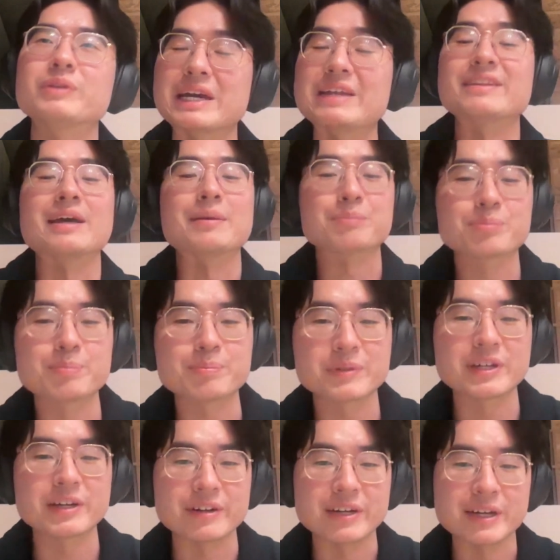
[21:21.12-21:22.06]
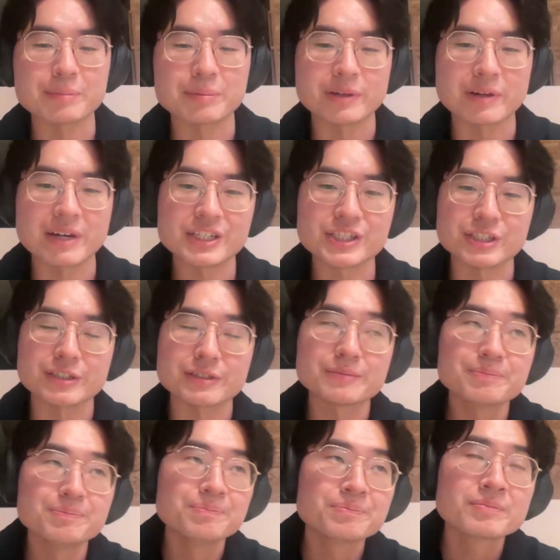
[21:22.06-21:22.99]
get that career
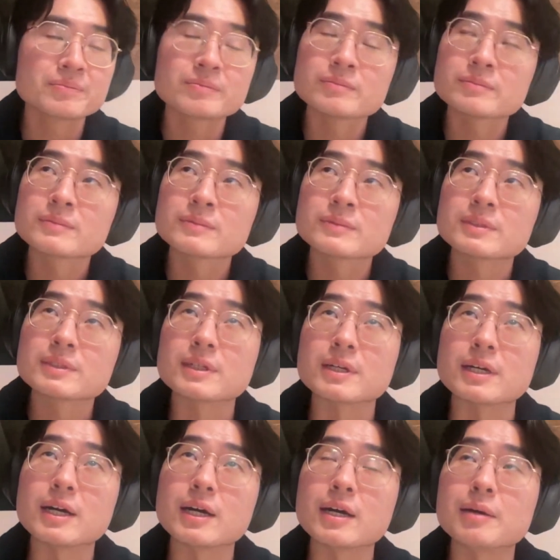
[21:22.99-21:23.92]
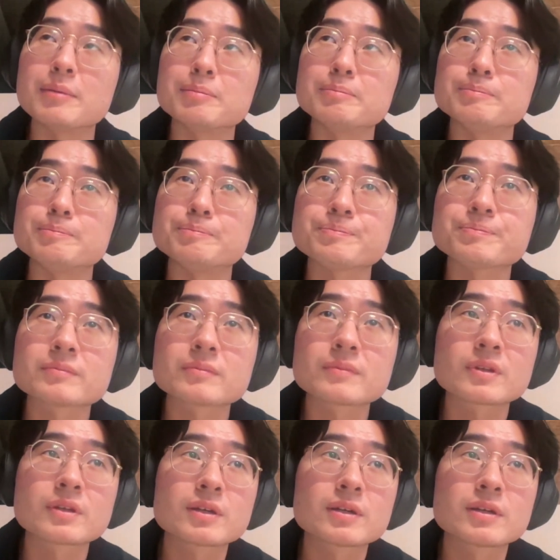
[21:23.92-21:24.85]
progression. But
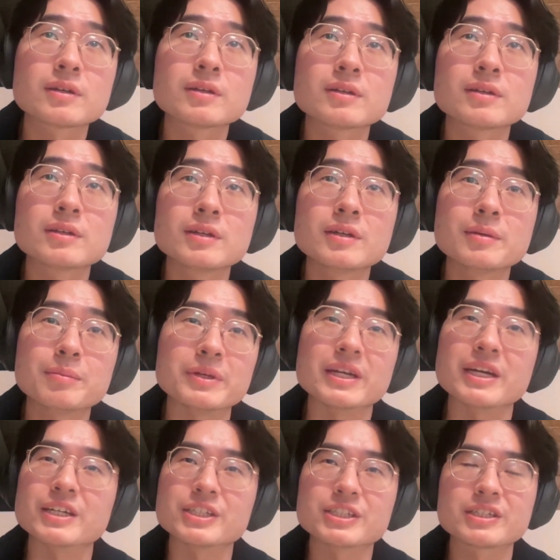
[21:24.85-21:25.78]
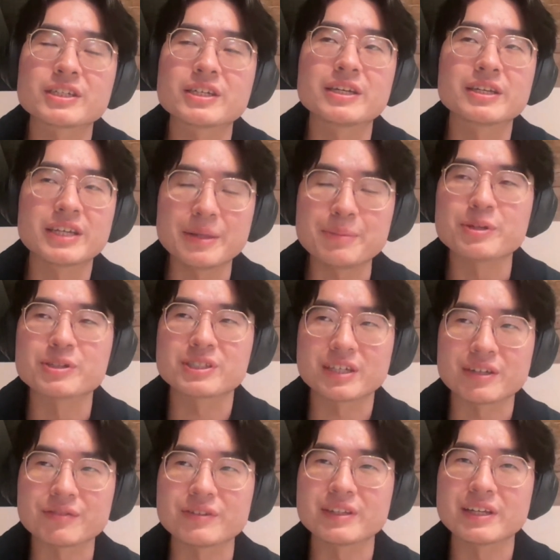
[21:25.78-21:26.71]
yeah, just keep
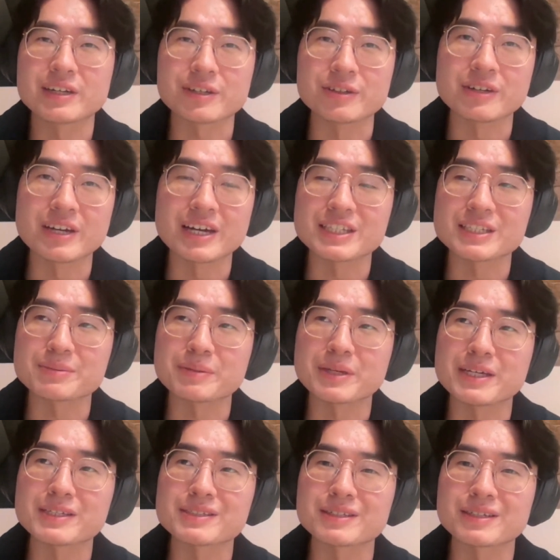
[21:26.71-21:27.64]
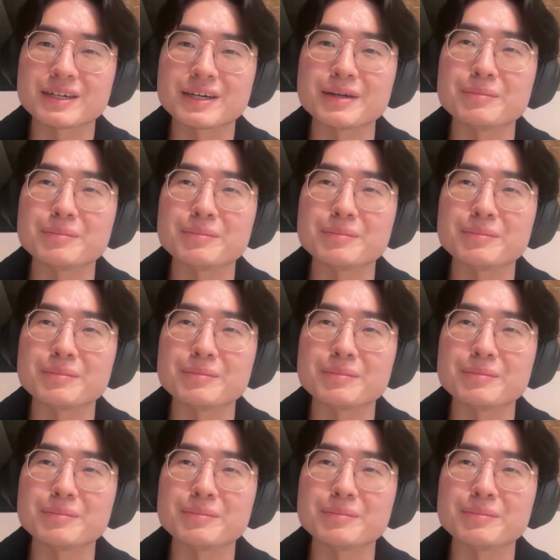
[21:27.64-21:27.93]
yourself in that good headspace.